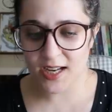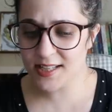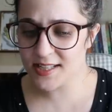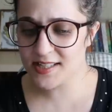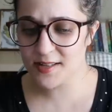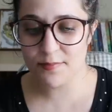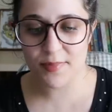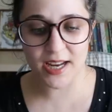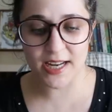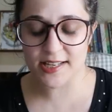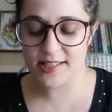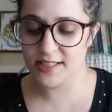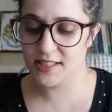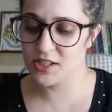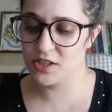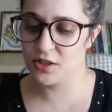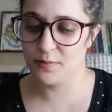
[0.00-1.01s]
"It is
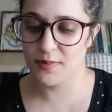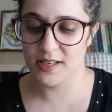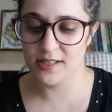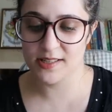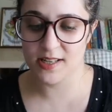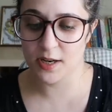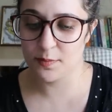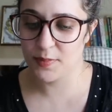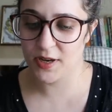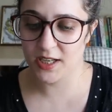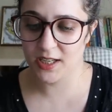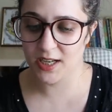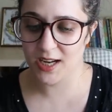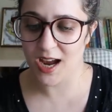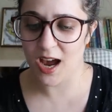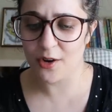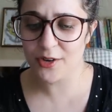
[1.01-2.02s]
amazing to me," said
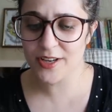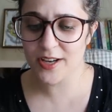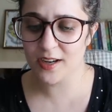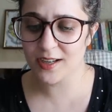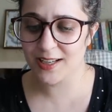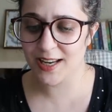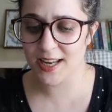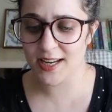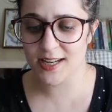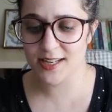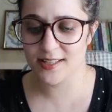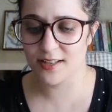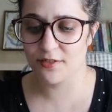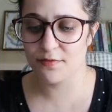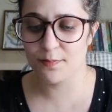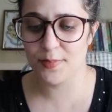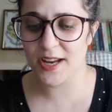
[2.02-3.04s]
Bingley, "how young ladies
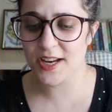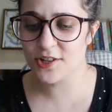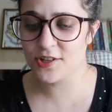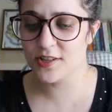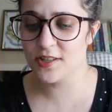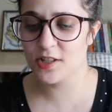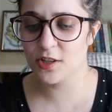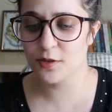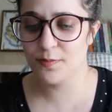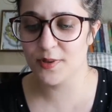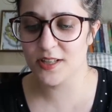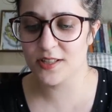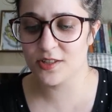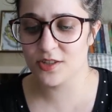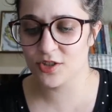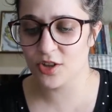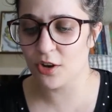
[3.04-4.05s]
have patience to be
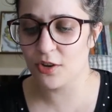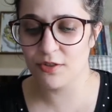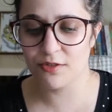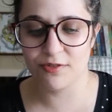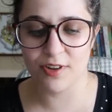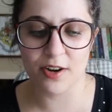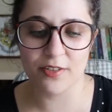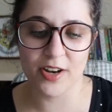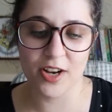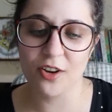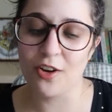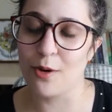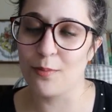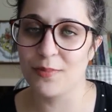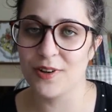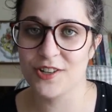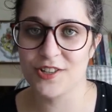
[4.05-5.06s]
so very
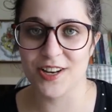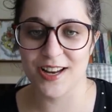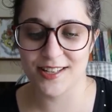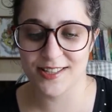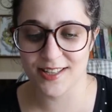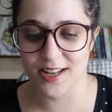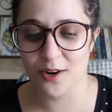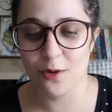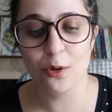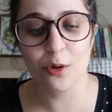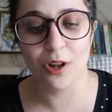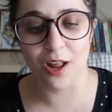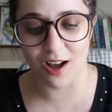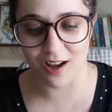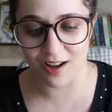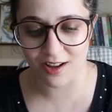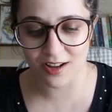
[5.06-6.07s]
accomplished as they all
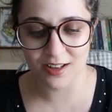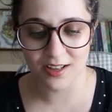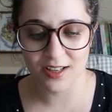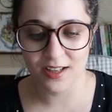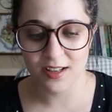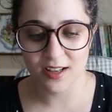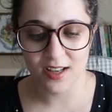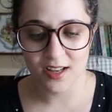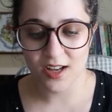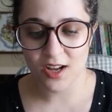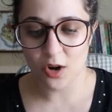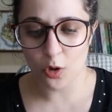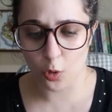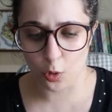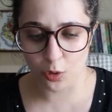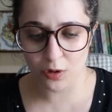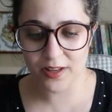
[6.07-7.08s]
are."
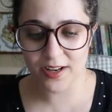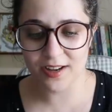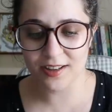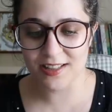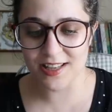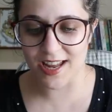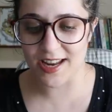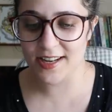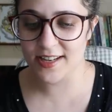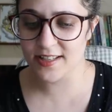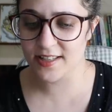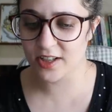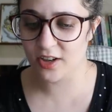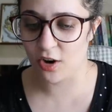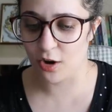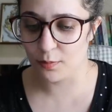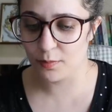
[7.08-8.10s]
"All young ladies
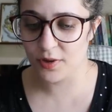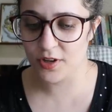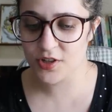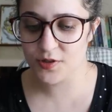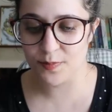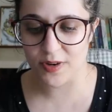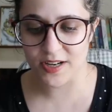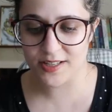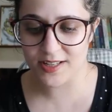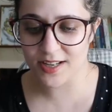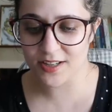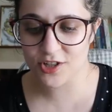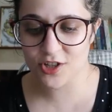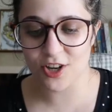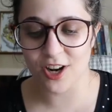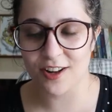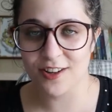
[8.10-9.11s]
accomplished? My dear
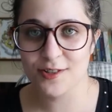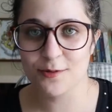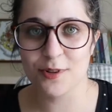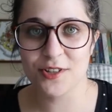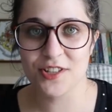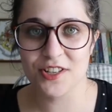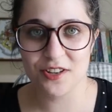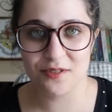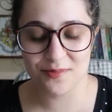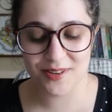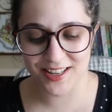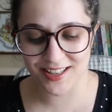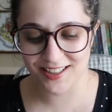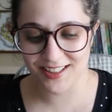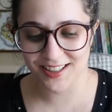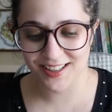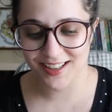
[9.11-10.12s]
Charles, what do you
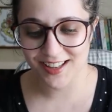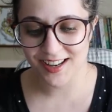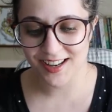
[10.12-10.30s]
mean?"